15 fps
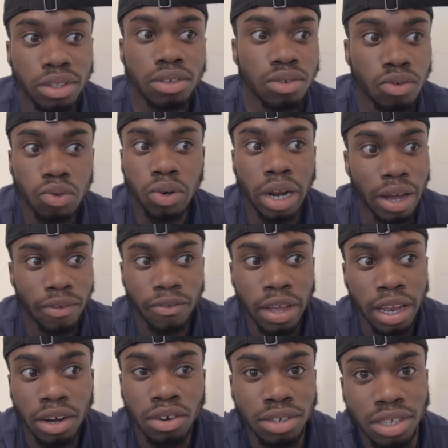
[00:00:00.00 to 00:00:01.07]
all that fake
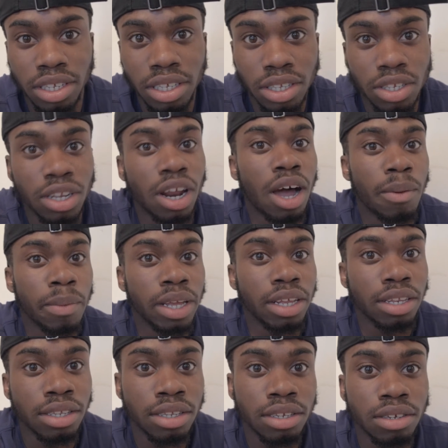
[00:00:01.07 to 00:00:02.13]
nonsense, you know what I mean?
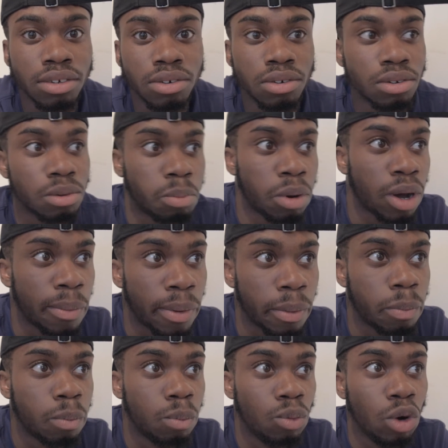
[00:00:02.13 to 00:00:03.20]
Or put up a
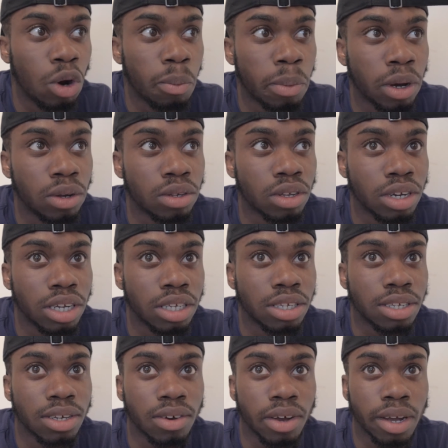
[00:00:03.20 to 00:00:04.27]
real post on
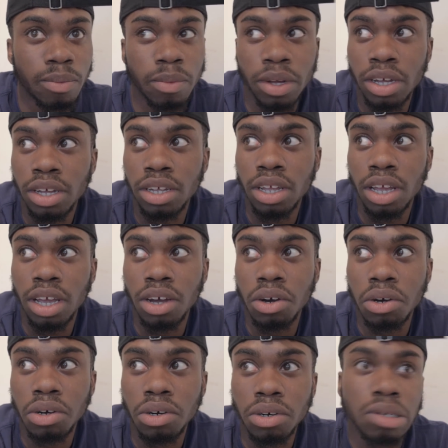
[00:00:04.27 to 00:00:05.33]
Instagram
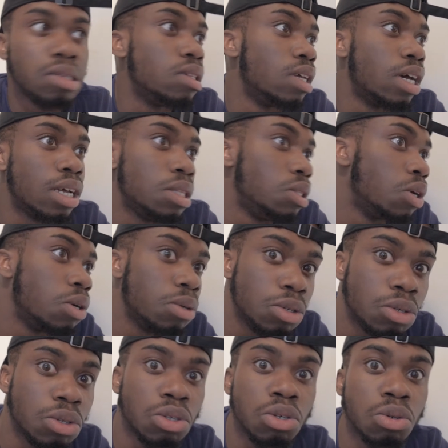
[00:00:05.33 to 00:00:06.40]
and don't
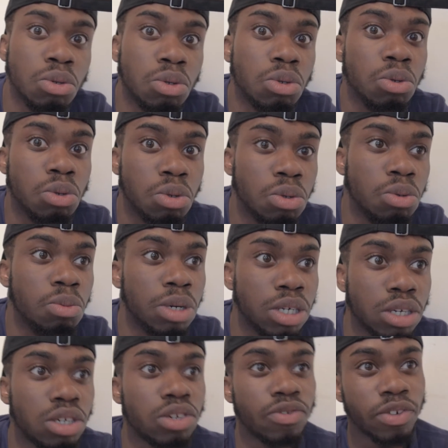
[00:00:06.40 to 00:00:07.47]
use too
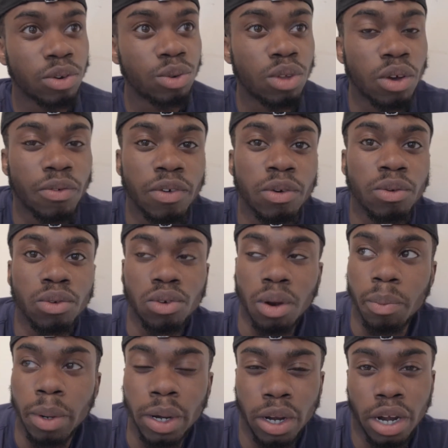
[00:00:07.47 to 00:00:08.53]
much filter up
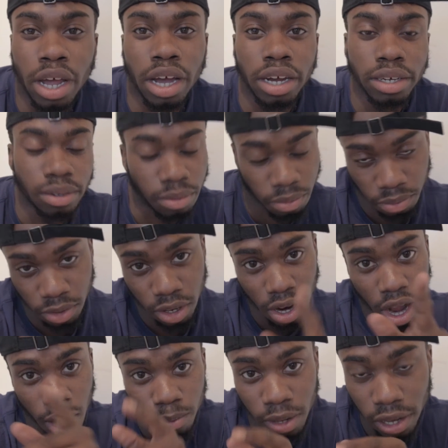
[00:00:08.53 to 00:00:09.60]
and that, you know
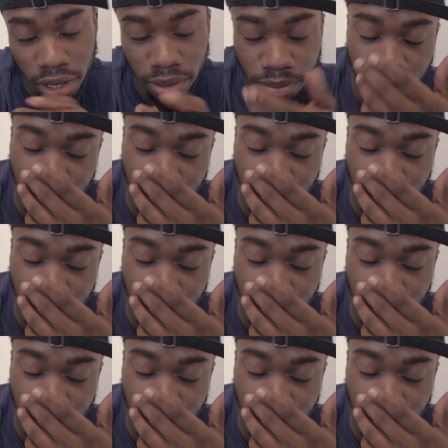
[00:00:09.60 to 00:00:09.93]
what I'm saying?